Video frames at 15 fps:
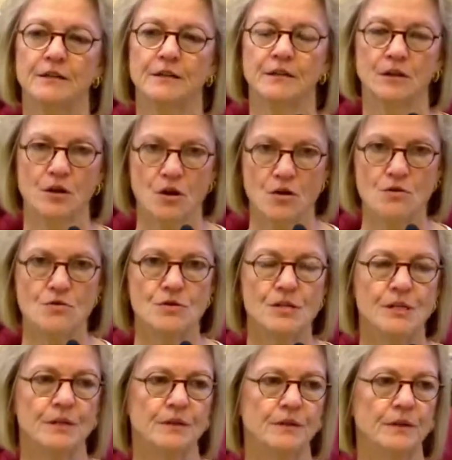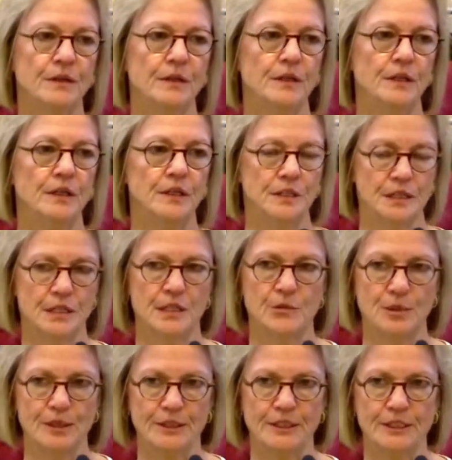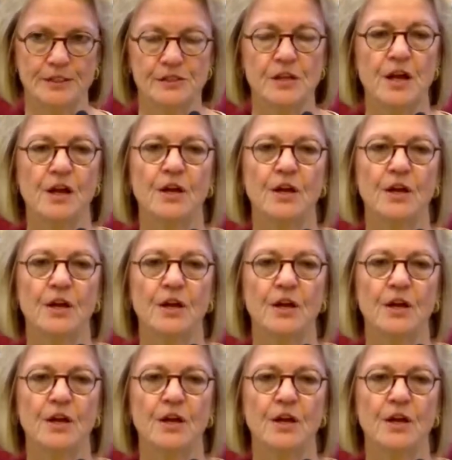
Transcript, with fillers: the code into the buildings.